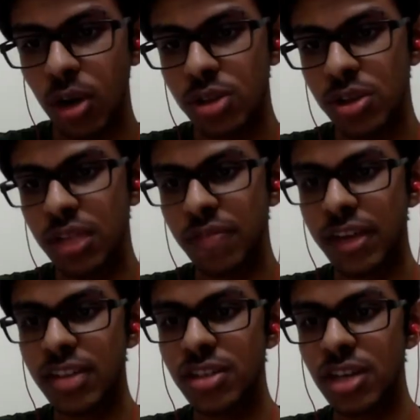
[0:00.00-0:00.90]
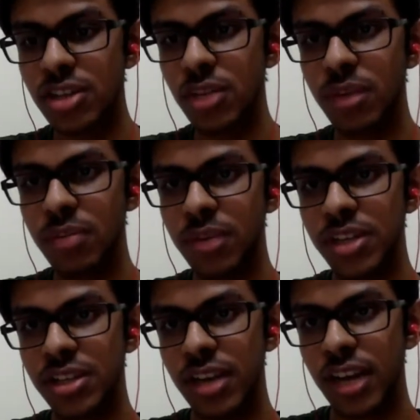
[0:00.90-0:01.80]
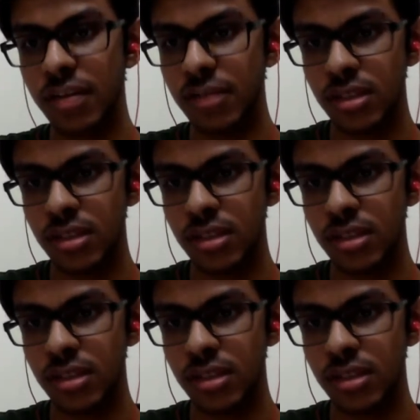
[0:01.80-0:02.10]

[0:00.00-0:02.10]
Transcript: so that we can judge your preparation level?